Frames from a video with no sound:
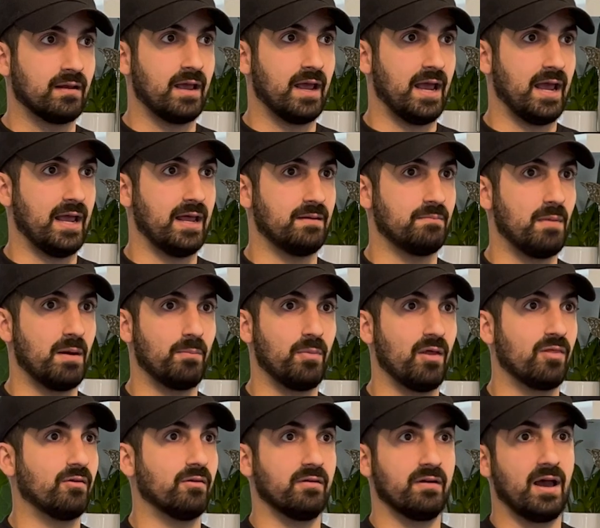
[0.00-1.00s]
And my
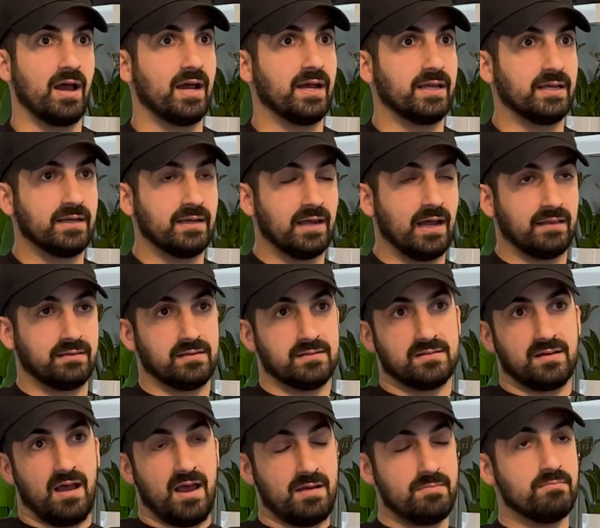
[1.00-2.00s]
brother and I, at the
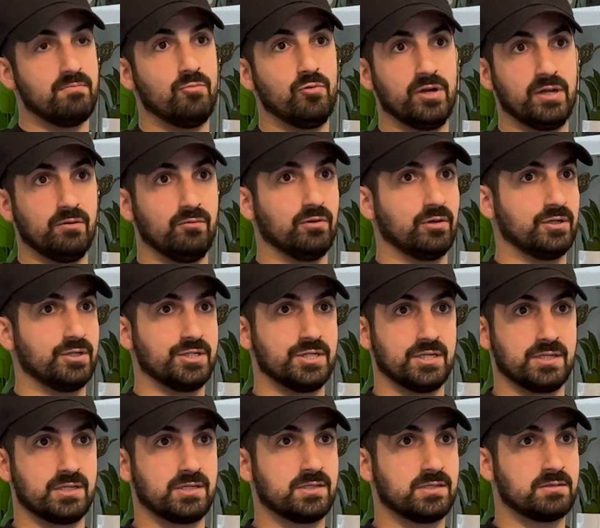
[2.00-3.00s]
time, we were
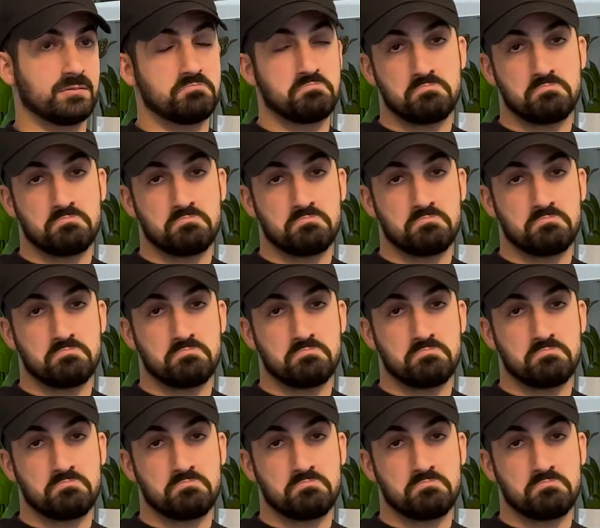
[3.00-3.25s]
just,